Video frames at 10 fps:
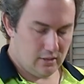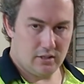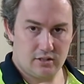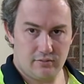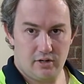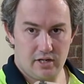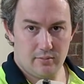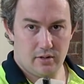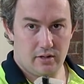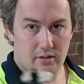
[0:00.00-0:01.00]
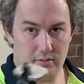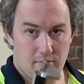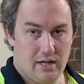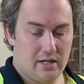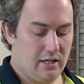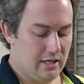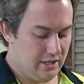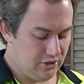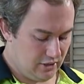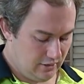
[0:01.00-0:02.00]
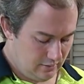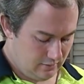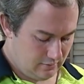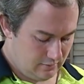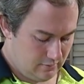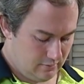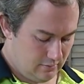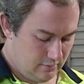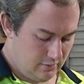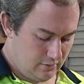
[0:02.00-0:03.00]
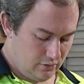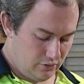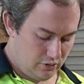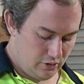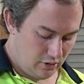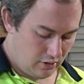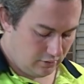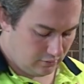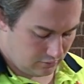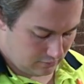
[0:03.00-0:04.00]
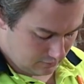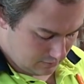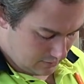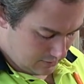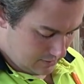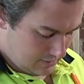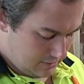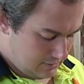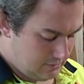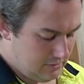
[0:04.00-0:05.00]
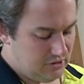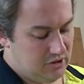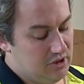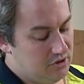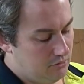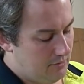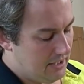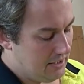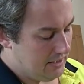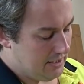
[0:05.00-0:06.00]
So if I get my marking gauge here, turn it on, it's a digital marking